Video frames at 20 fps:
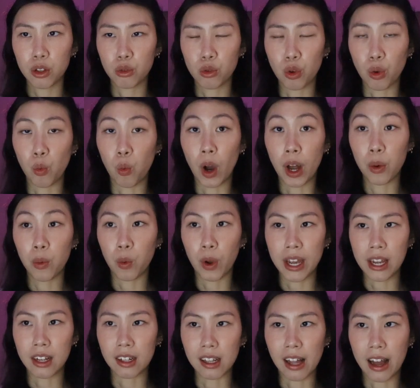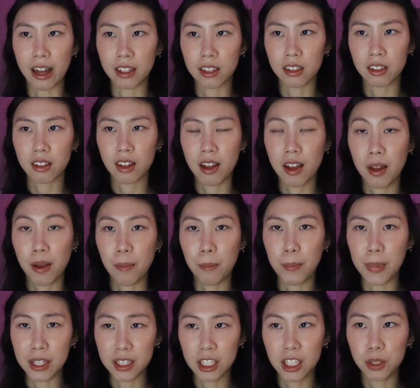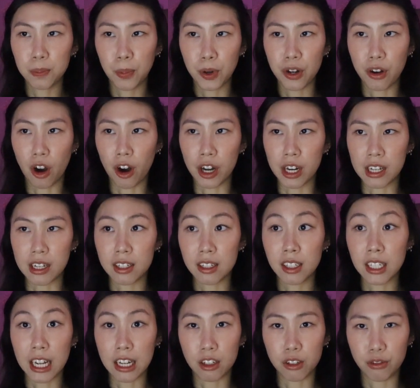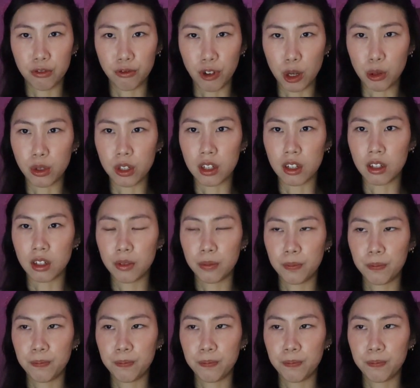through one-way glass, Mrs. Bernardi stands frozen.